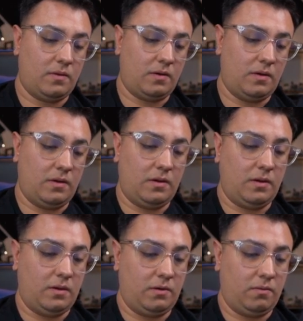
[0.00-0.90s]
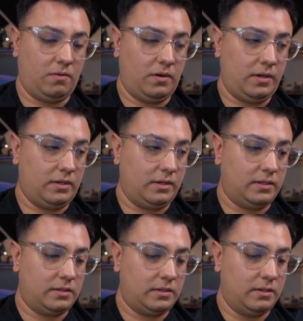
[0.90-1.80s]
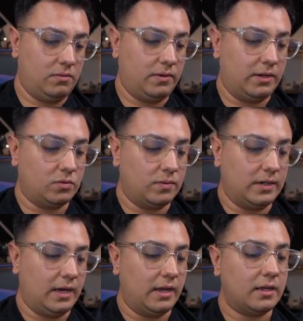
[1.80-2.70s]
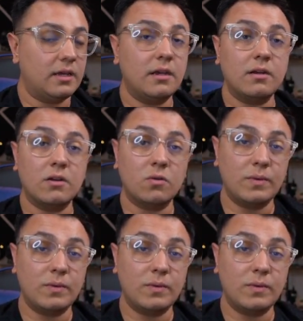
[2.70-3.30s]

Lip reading: All right, let's see what else we got here.